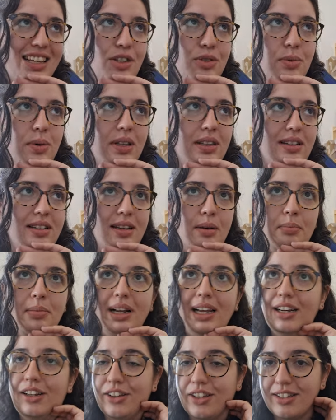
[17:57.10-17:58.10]
is what the
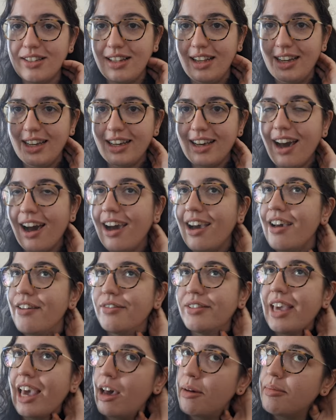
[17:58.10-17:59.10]
template looks like. I
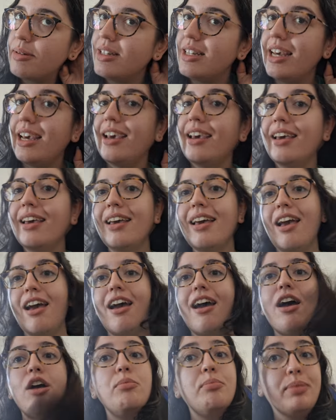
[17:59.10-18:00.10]
have kept it
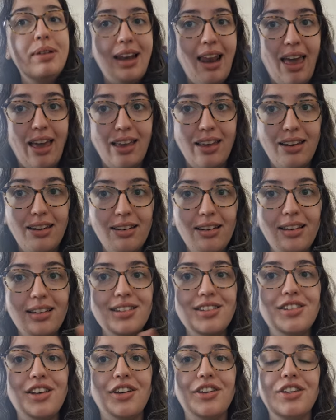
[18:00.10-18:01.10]
plain
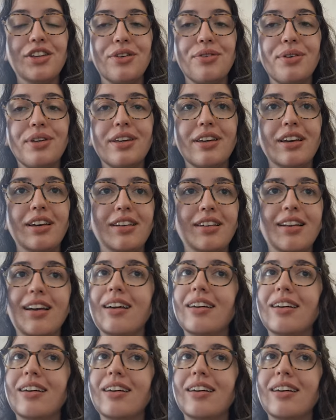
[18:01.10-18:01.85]
so you can